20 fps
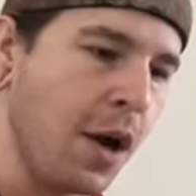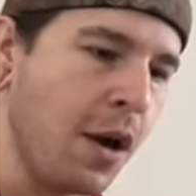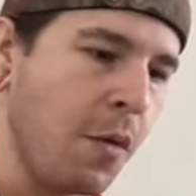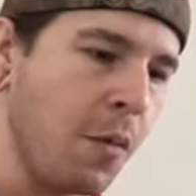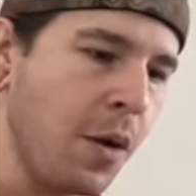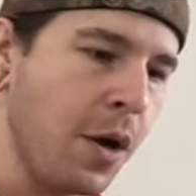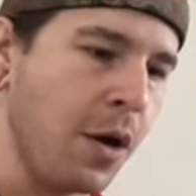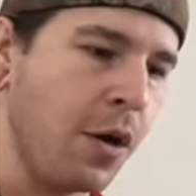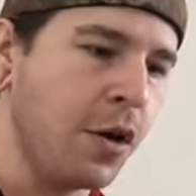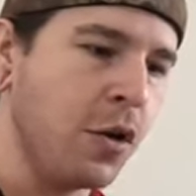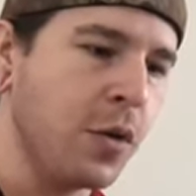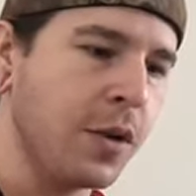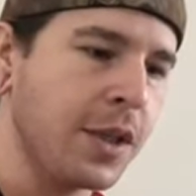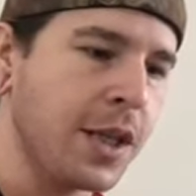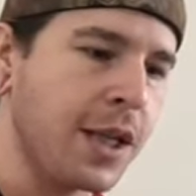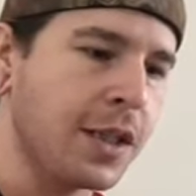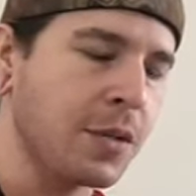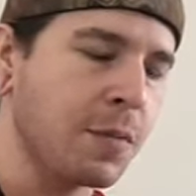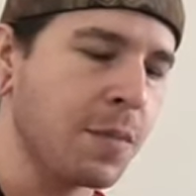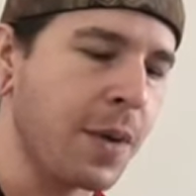I don't know what
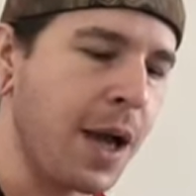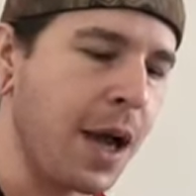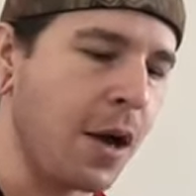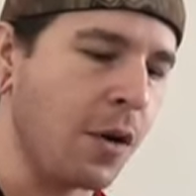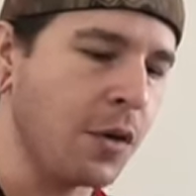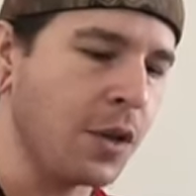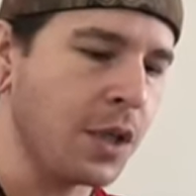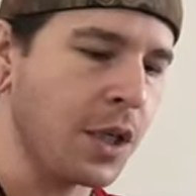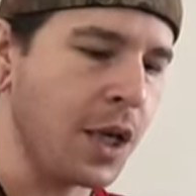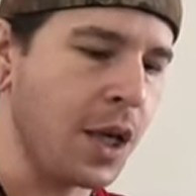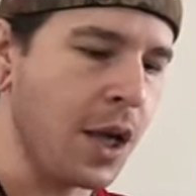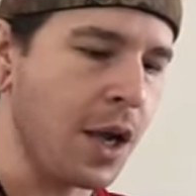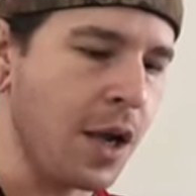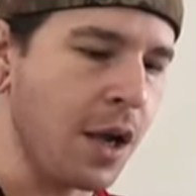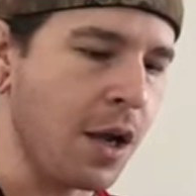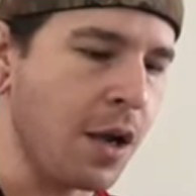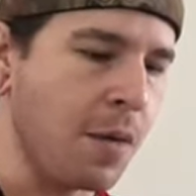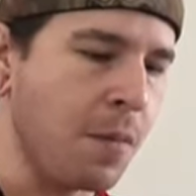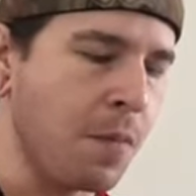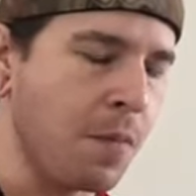that's about.
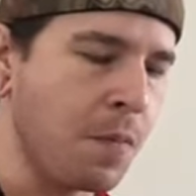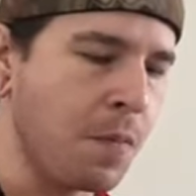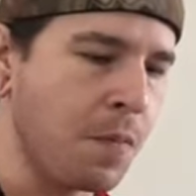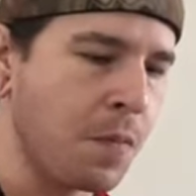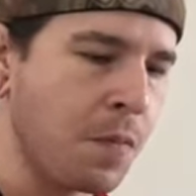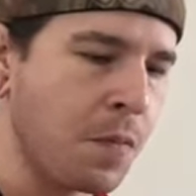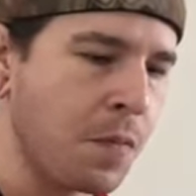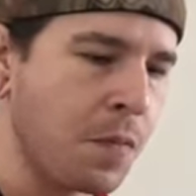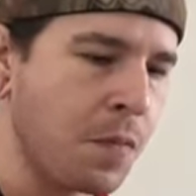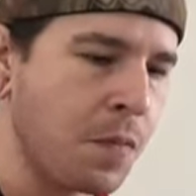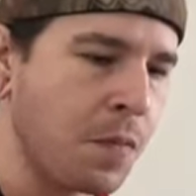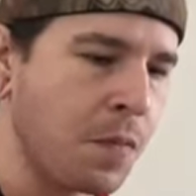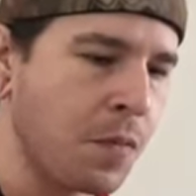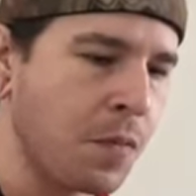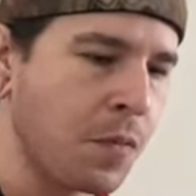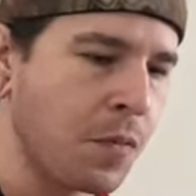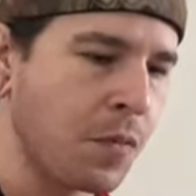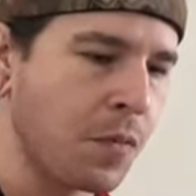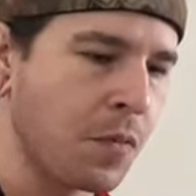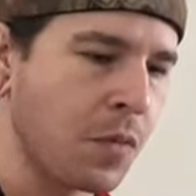Kind
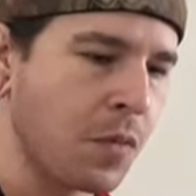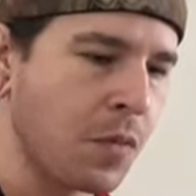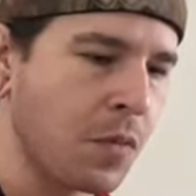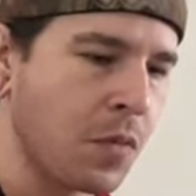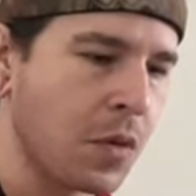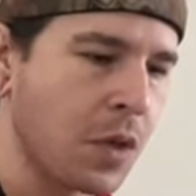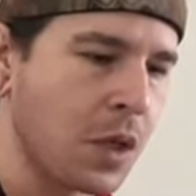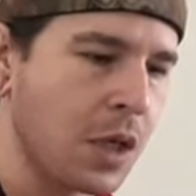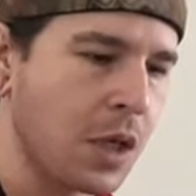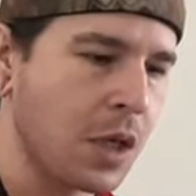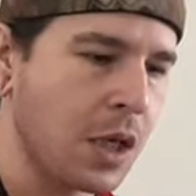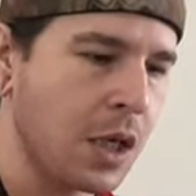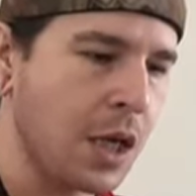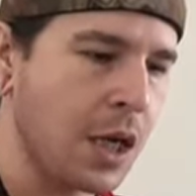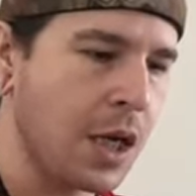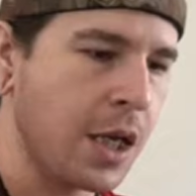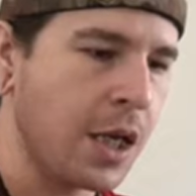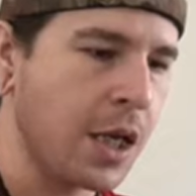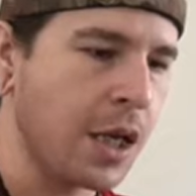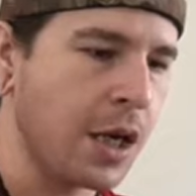
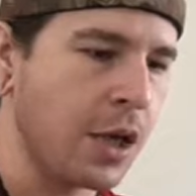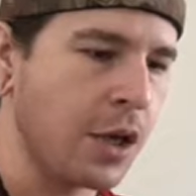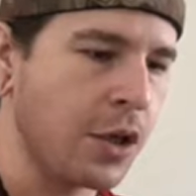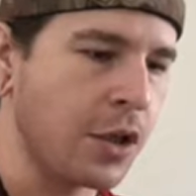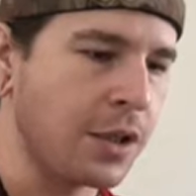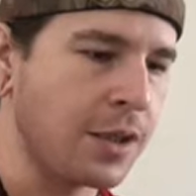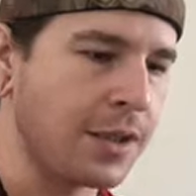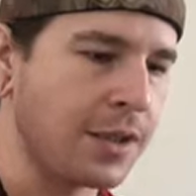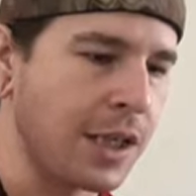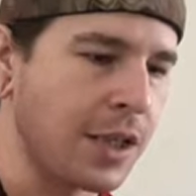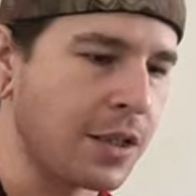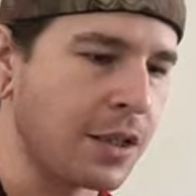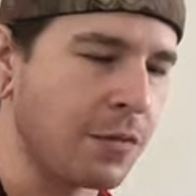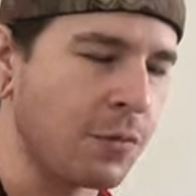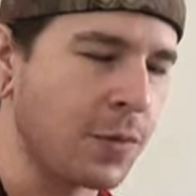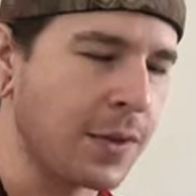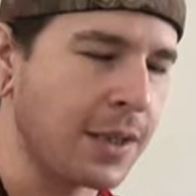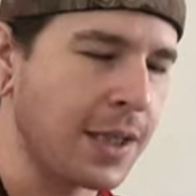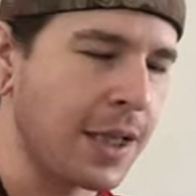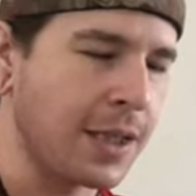of get a good sense
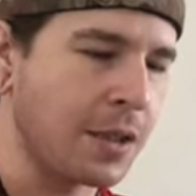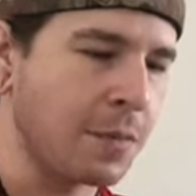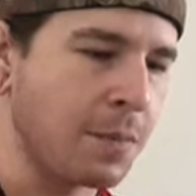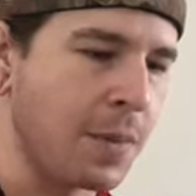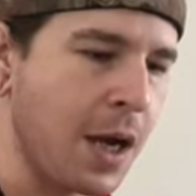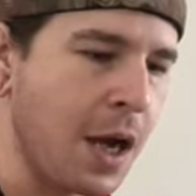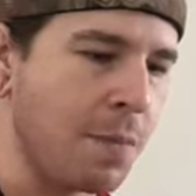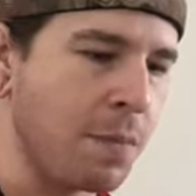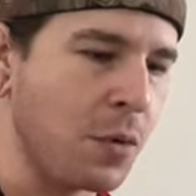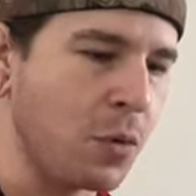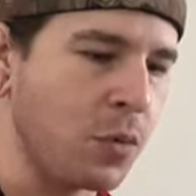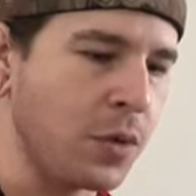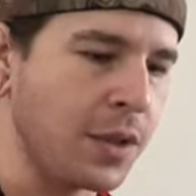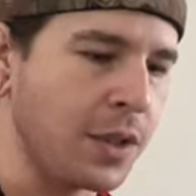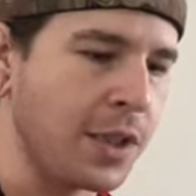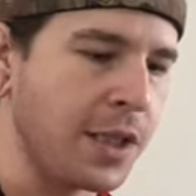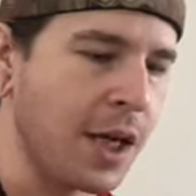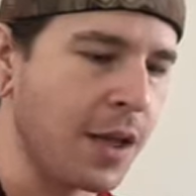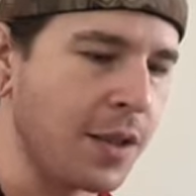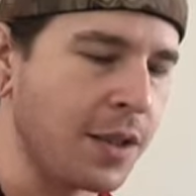of what that's about, but we'll
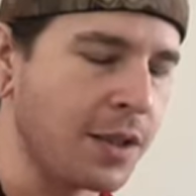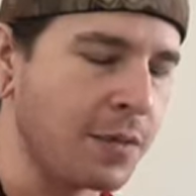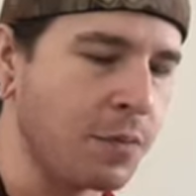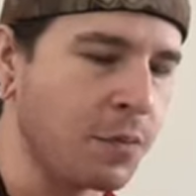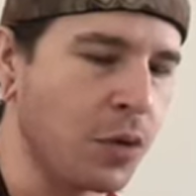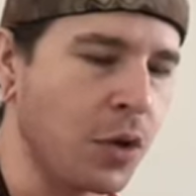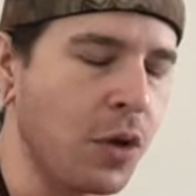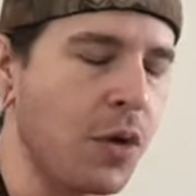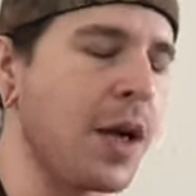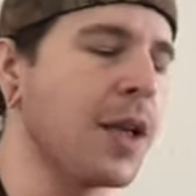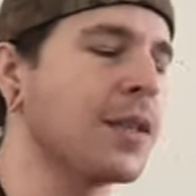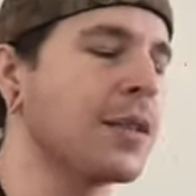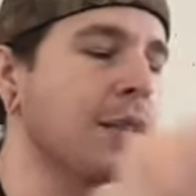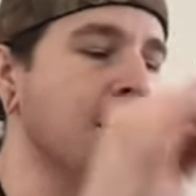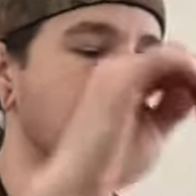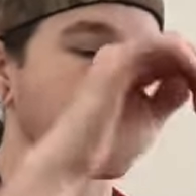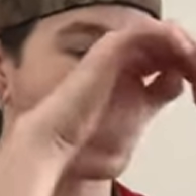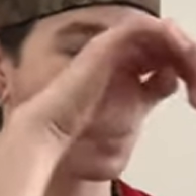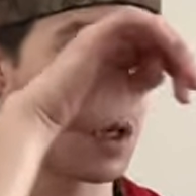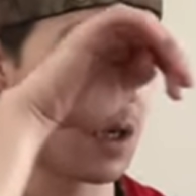see how this
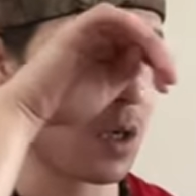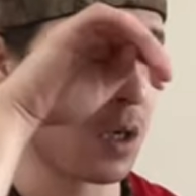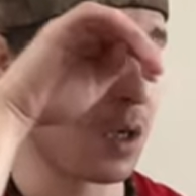progresses.